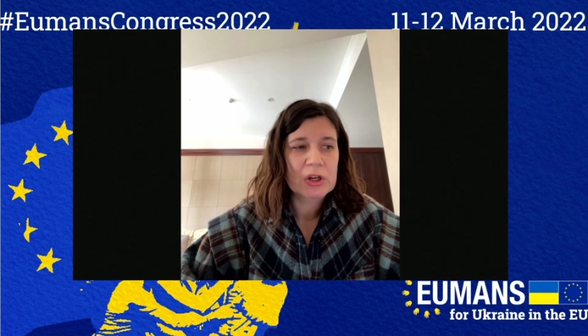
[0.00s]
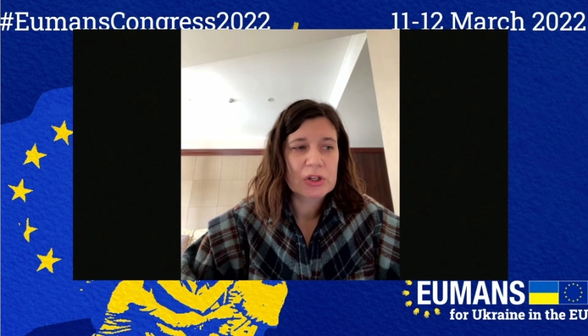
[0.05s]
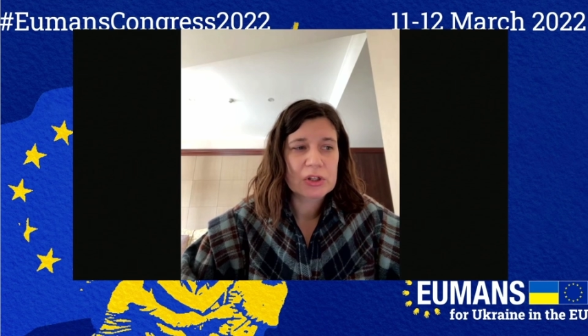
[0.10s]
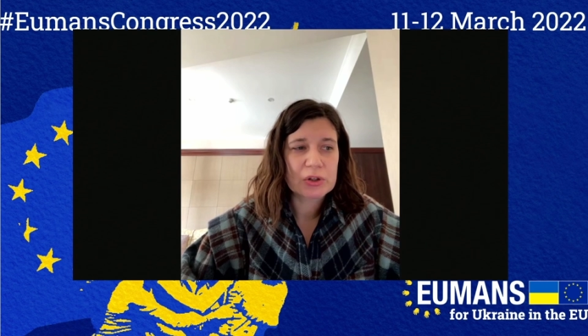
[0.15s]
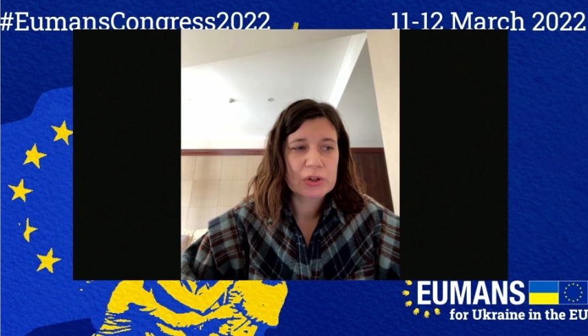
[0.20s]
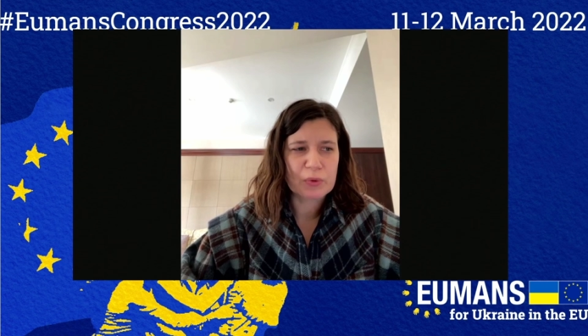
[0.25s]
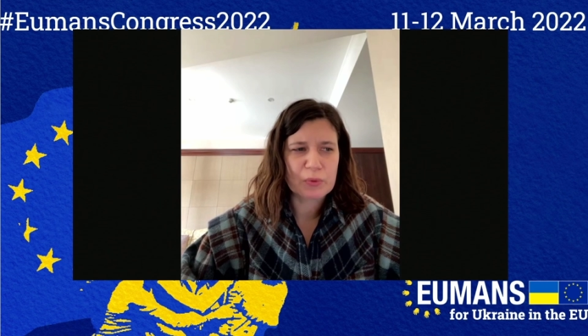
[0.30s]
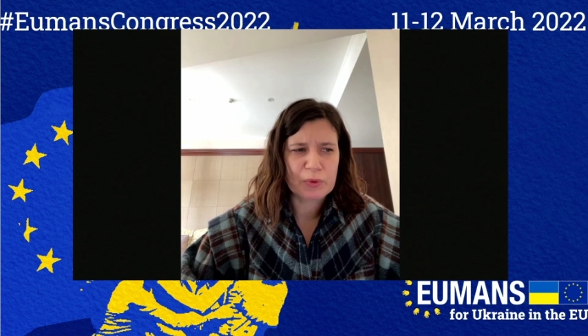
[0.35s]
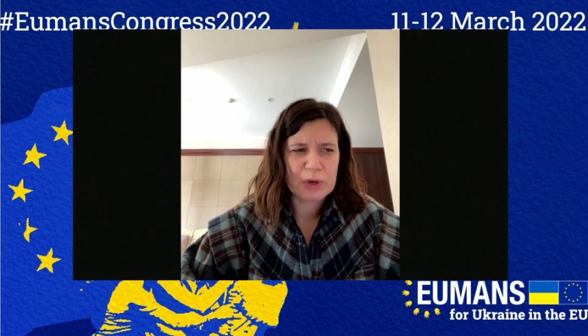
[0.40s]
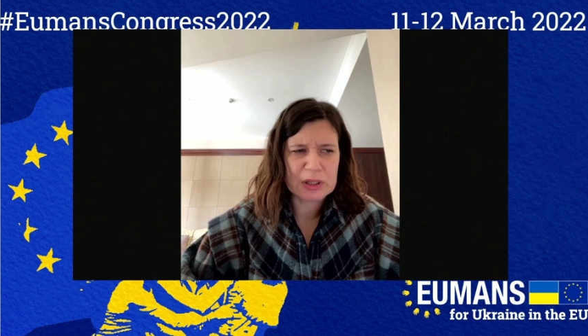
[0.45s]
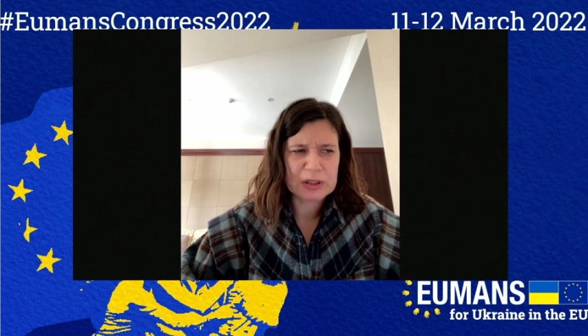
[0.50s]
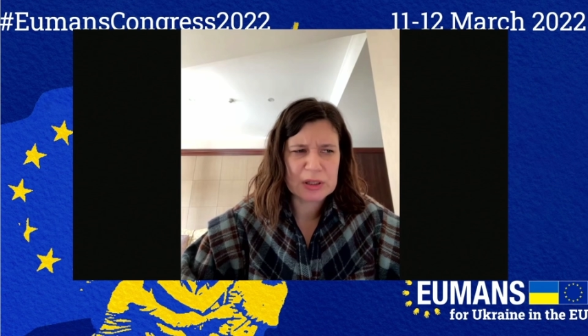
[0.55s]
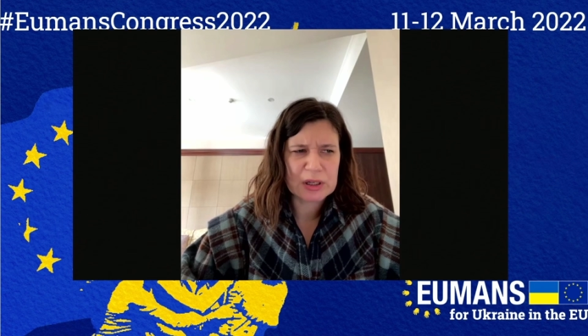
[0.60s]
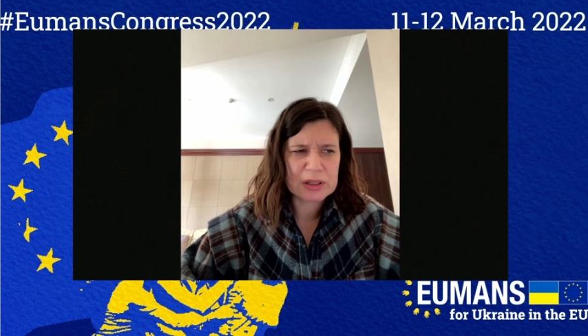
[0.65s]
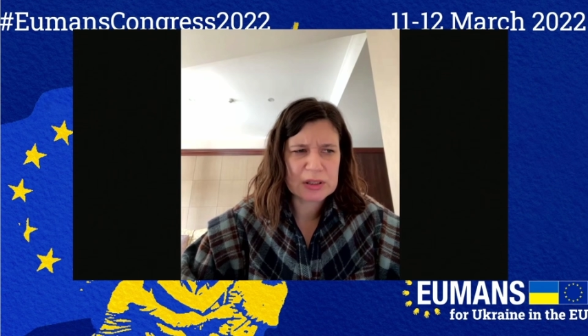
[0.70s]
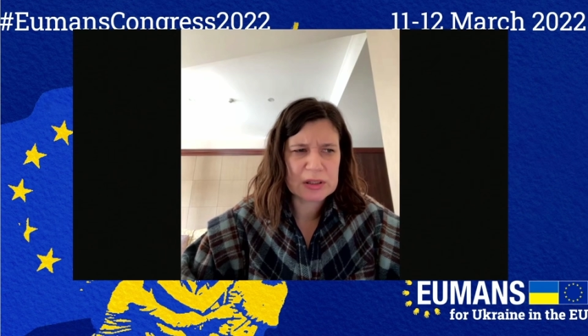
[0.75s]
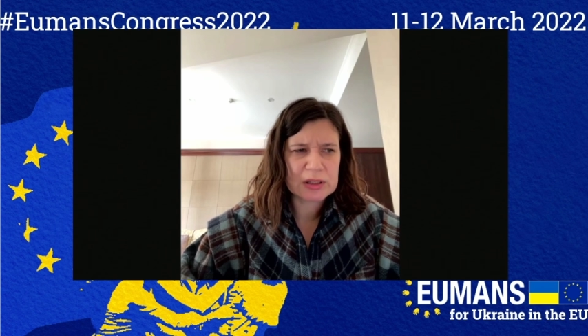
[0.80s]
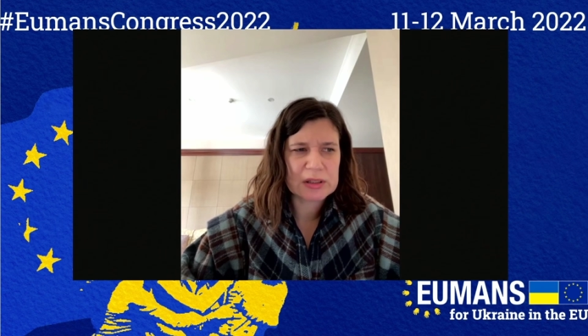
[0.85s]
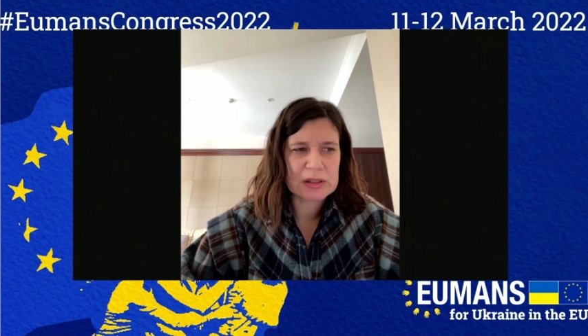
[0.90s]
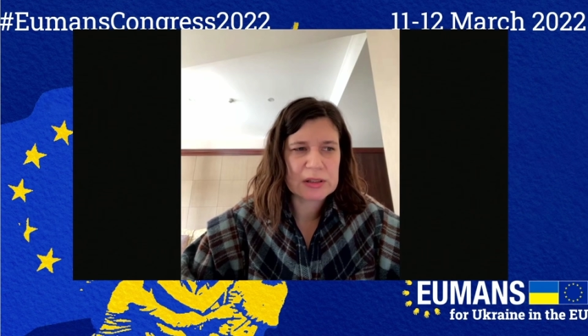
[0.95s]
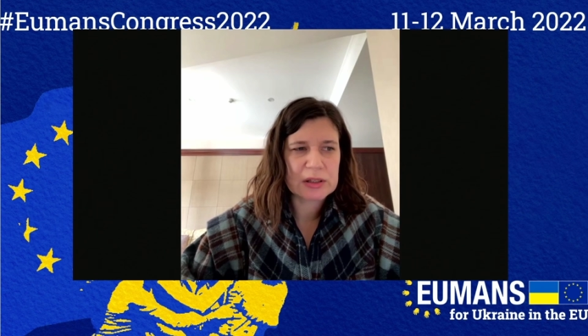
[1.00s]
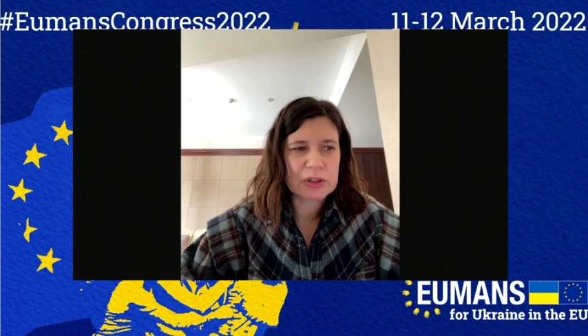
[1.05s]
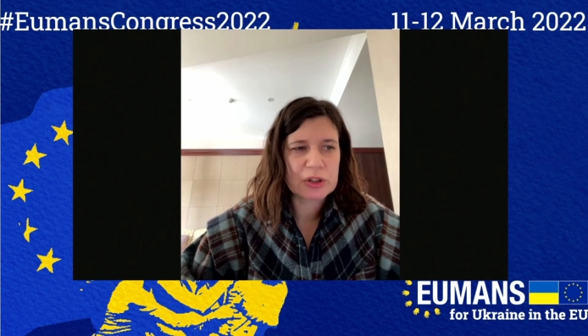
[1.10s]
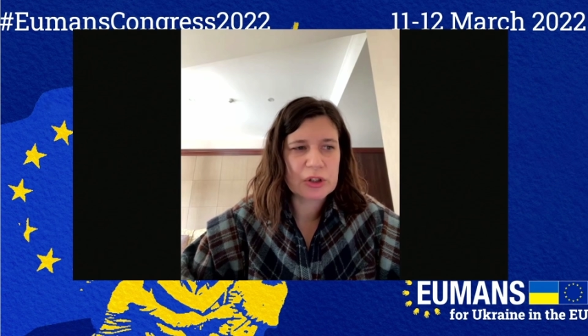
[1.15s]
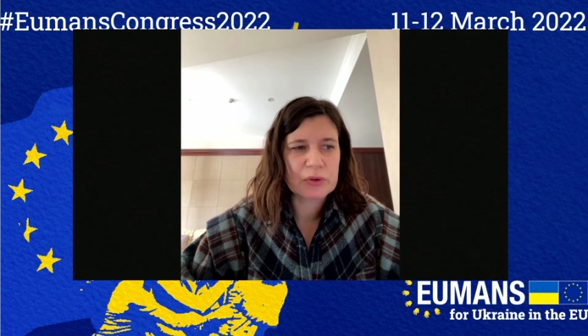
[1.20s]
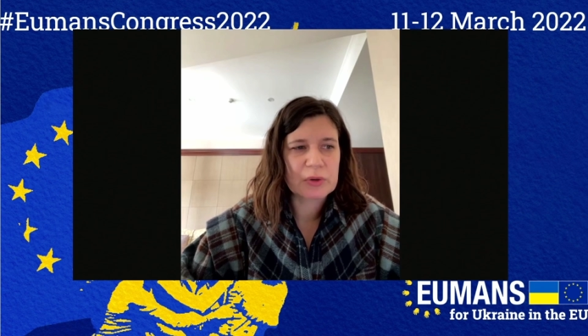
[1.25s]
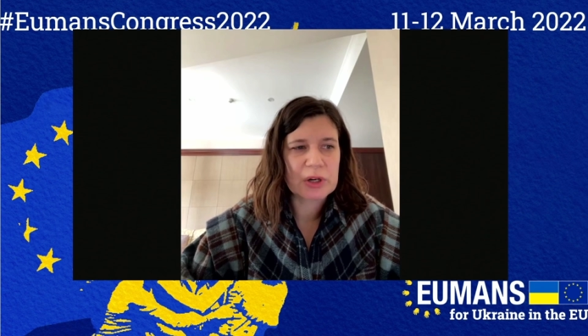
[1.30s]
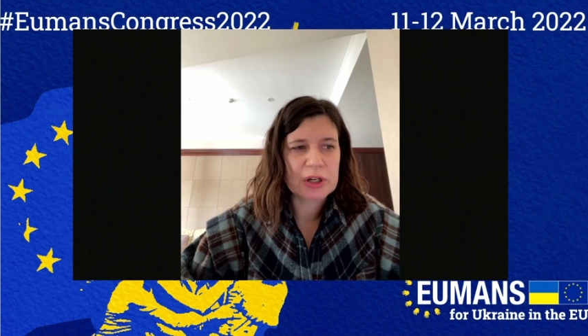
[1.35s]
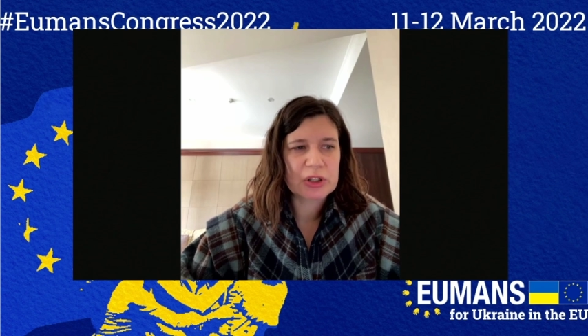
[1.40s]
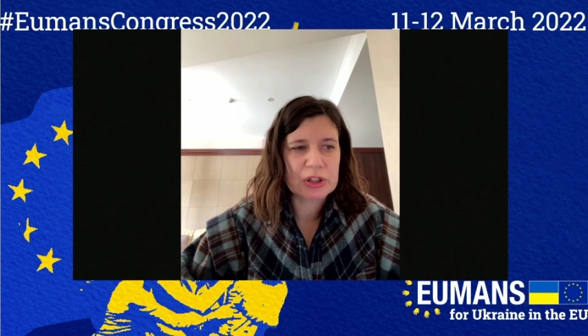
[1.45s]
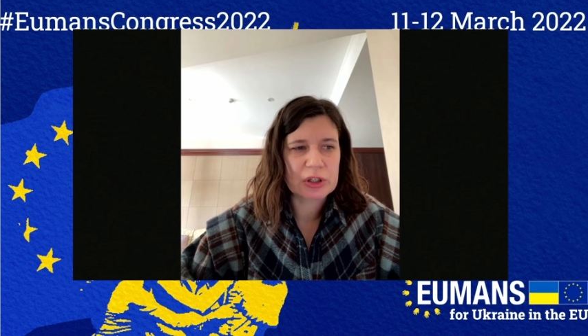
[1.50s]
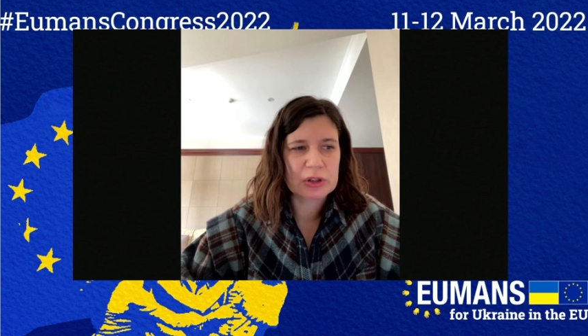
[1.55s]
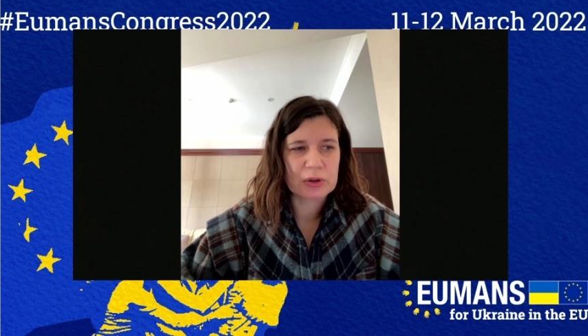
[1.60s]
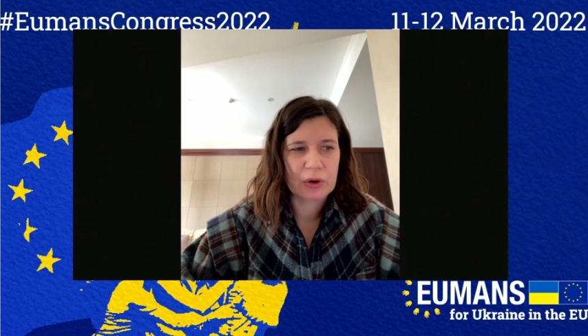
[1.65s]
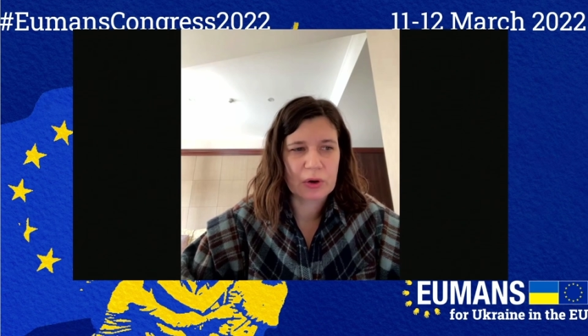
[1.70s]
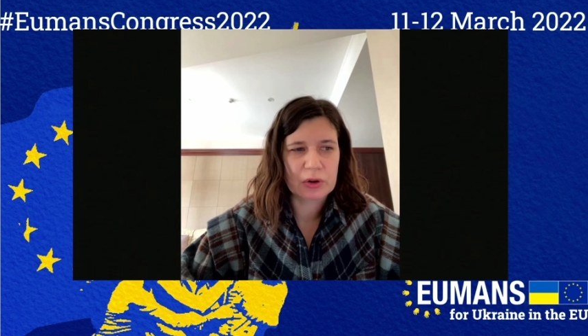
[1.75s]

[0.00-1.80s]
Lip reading: So what does the situation